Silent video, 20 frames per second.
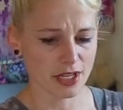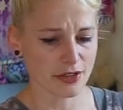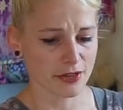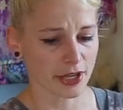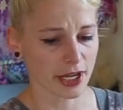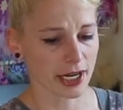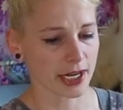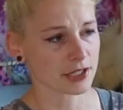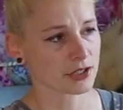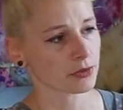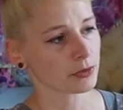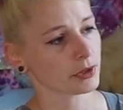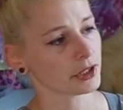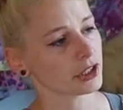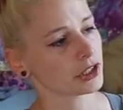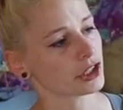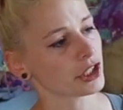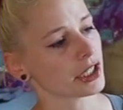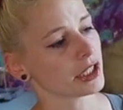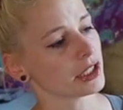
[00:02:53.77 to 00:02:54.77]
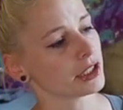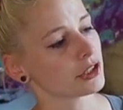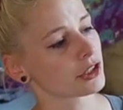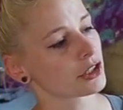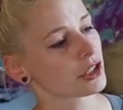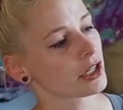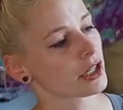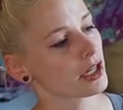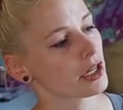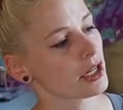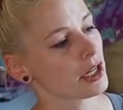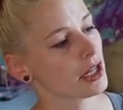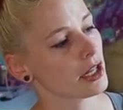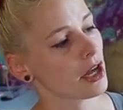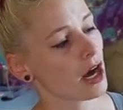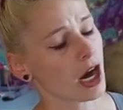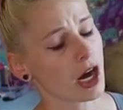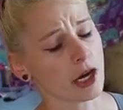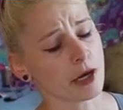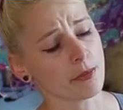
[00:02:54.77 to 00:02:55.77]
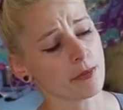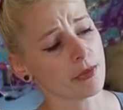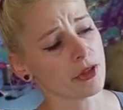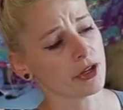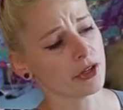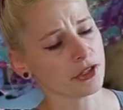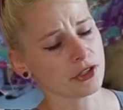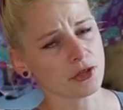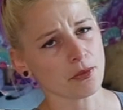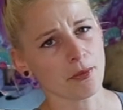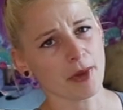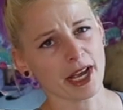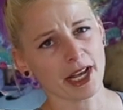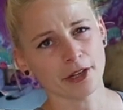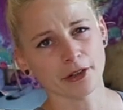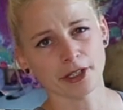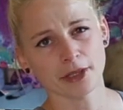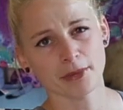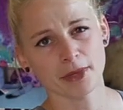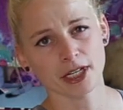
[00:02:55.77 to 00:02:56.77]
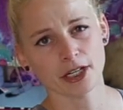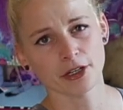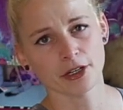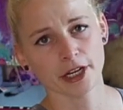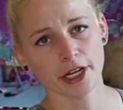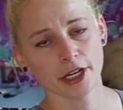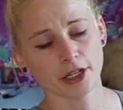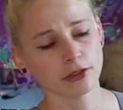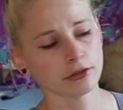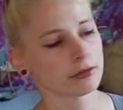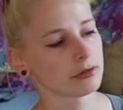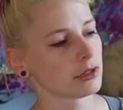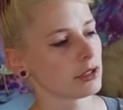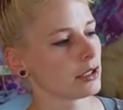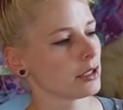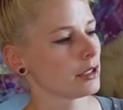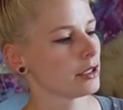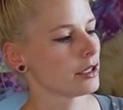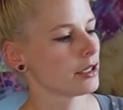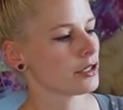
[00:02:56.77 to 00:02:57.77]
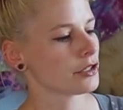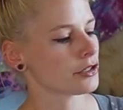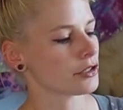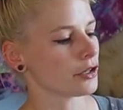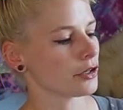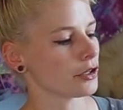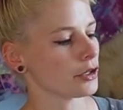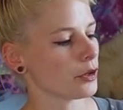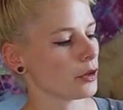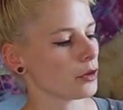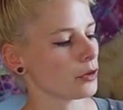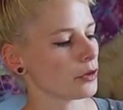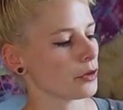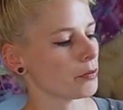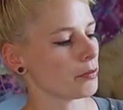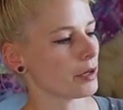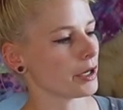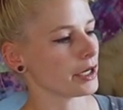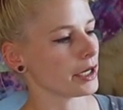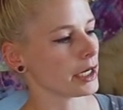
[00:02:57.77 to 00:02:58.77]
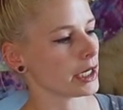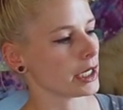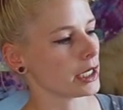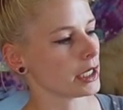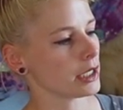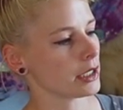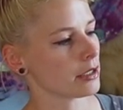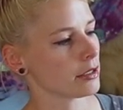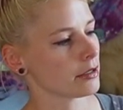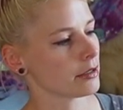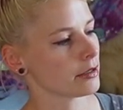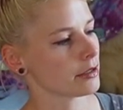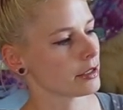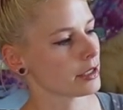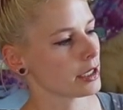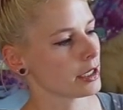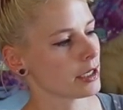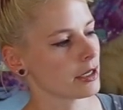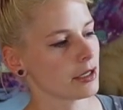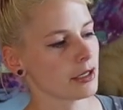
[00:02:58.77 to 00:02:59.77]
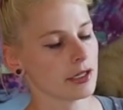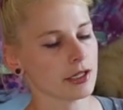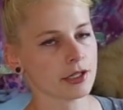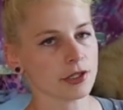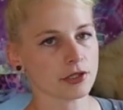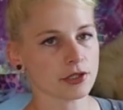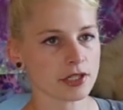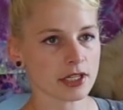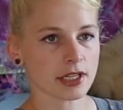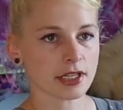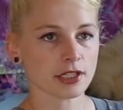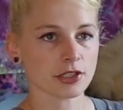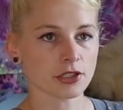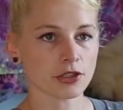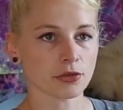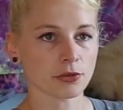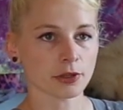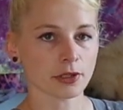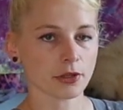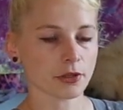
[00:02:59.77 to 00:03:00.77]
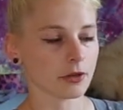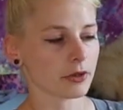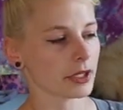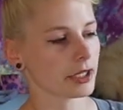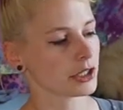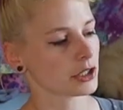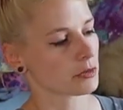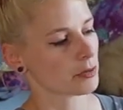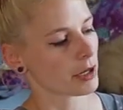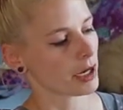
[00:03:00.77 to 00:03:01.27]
That hasn't really changed. There is a battery meter now. So you hold the button in, you see these 3 little lights